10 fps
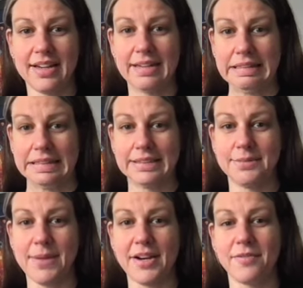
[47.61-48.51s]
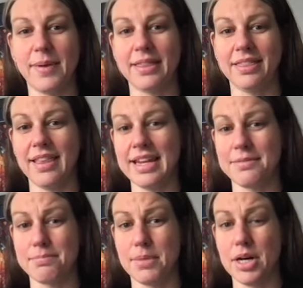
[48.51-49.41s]
it might have been late
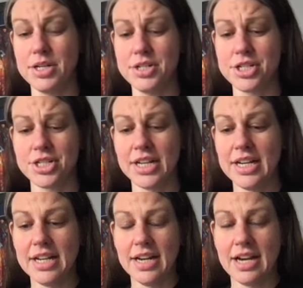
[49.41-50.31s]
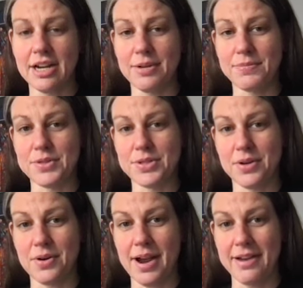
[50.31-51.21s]
March.
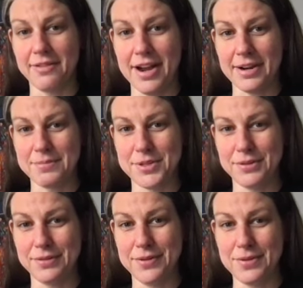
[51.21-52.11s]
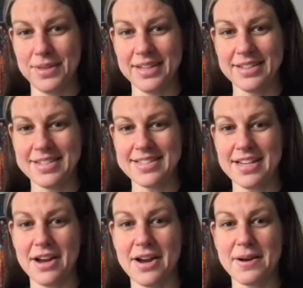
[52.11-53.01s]
So I've got up to a few things.
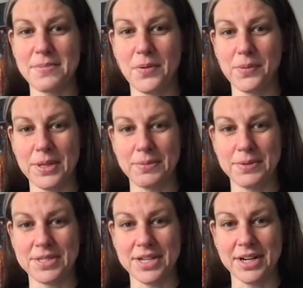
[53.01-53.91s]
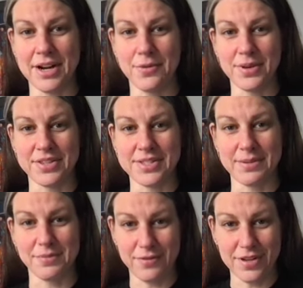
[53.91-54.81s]
We will start out with
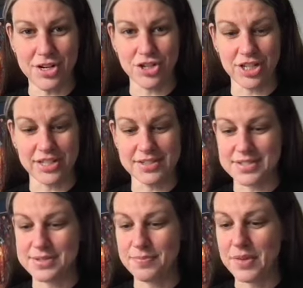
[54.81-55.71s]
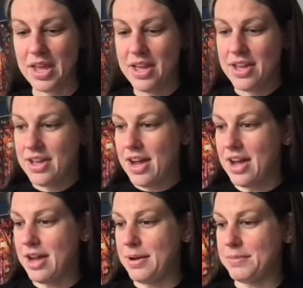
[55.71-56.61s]
some finishes.
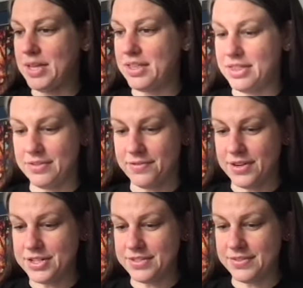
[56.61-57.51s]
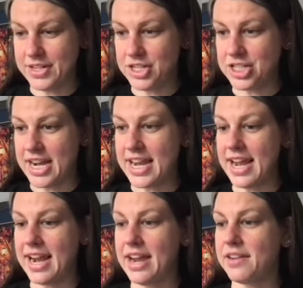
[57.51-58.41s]
The first finish I
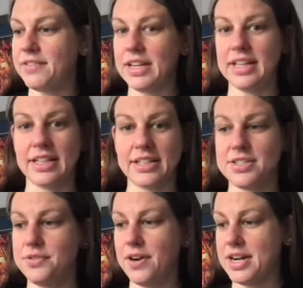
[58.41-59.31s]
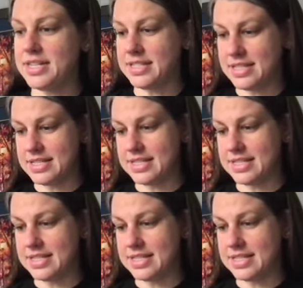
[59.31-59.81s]
have is, you've already seen the